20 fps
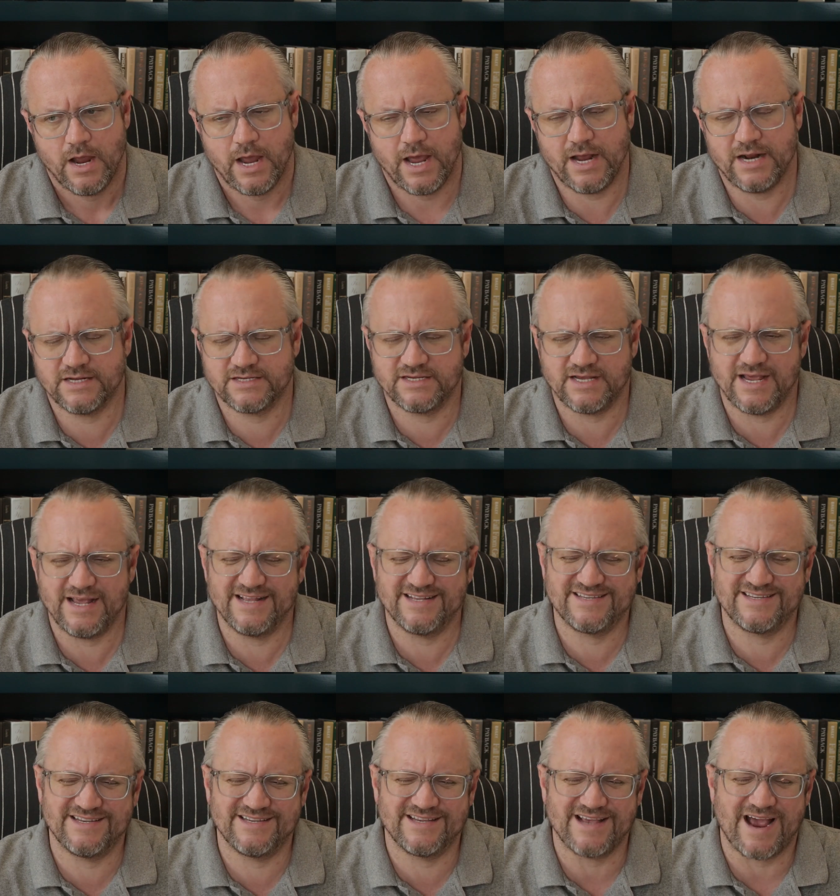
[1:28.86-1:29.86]
And
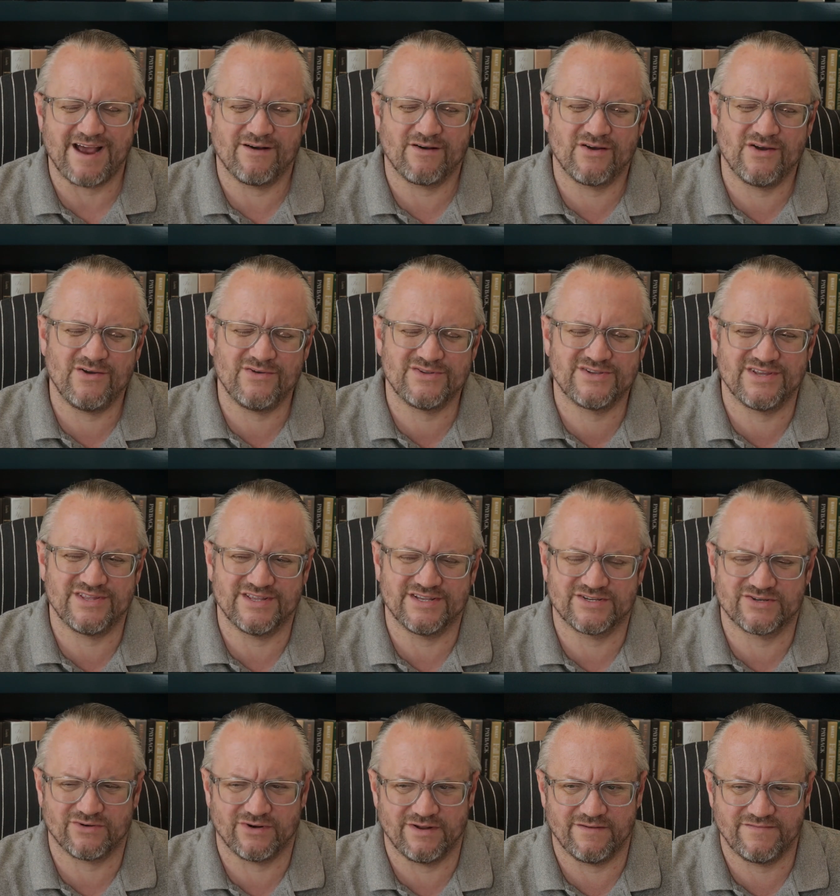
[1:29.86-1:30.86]
it's I allude to this
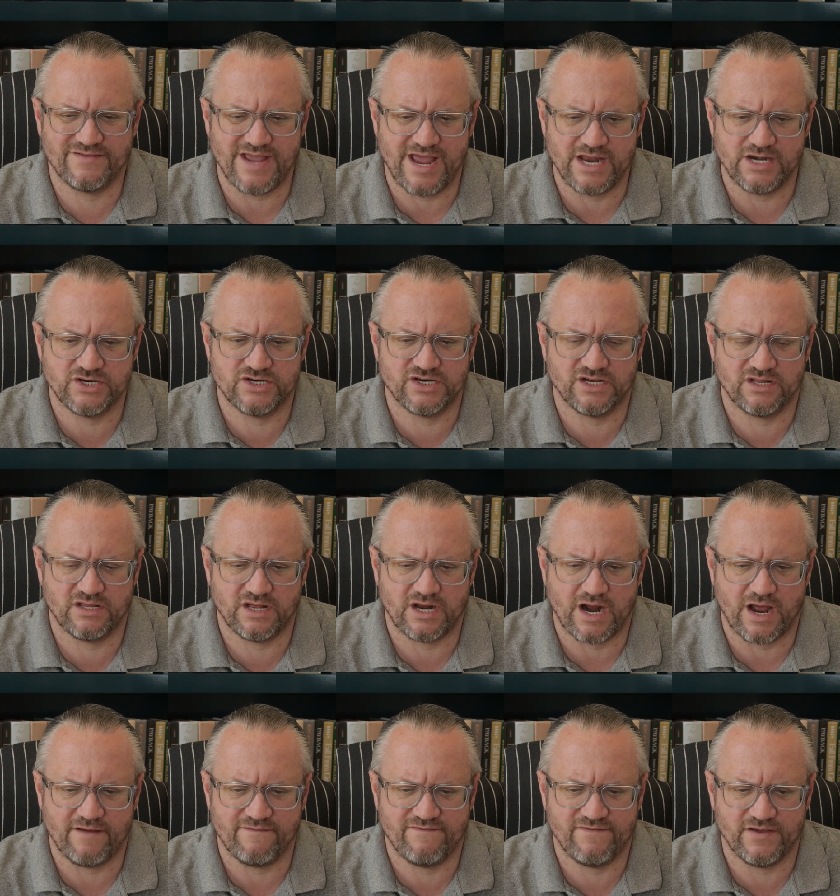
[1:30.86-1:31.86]
sort of tension that
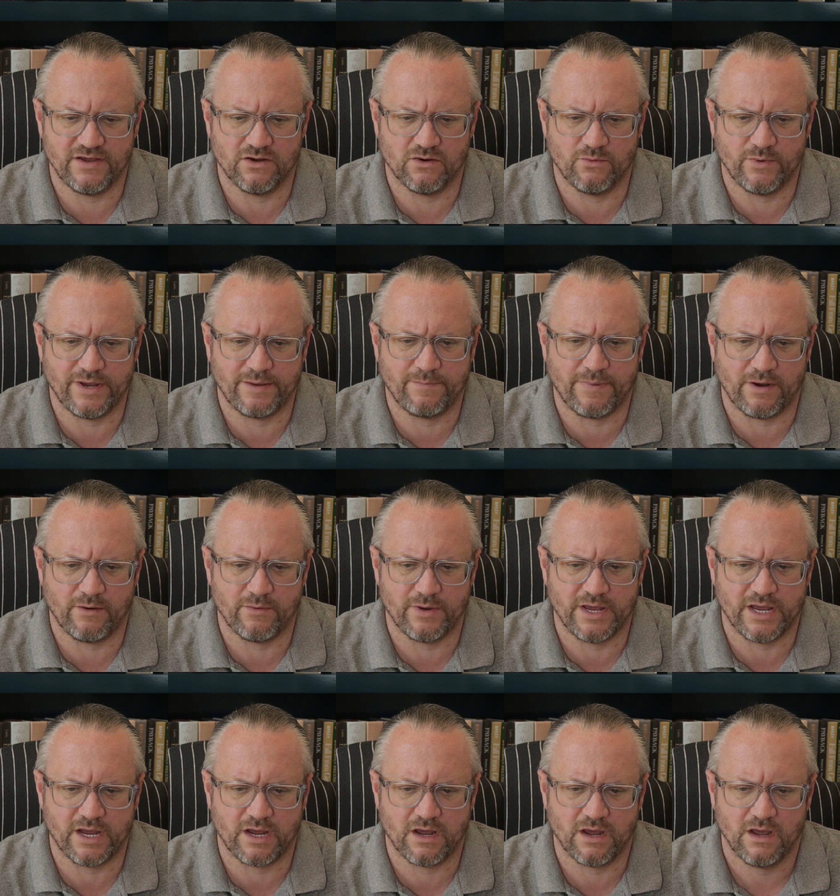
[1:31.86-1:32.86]
I feel week by
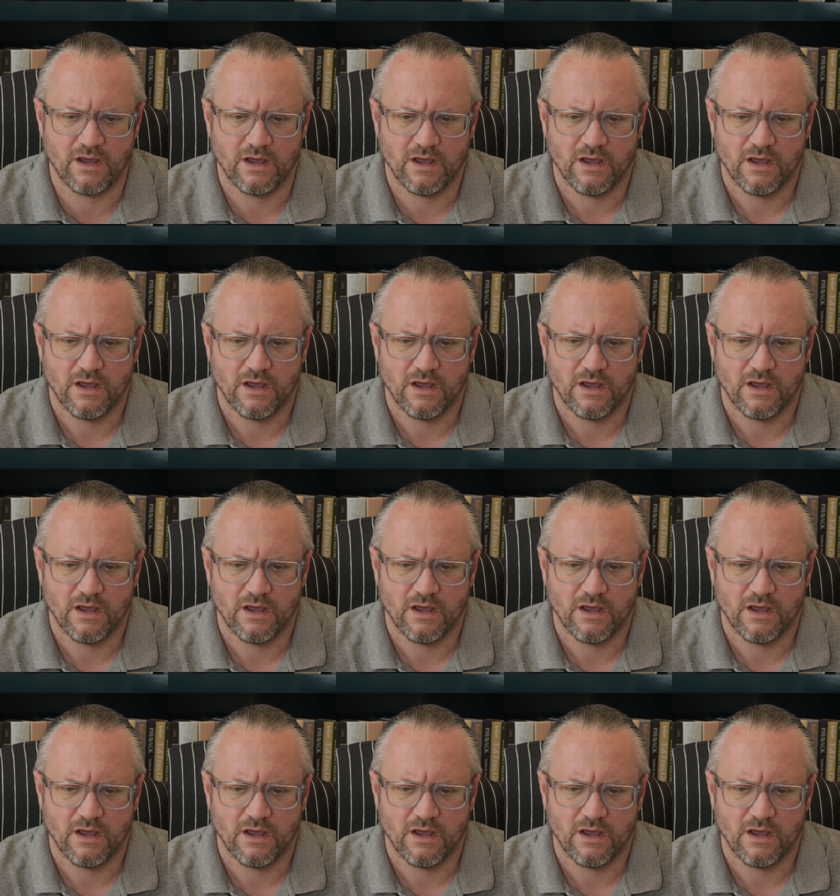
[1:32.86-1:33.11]
week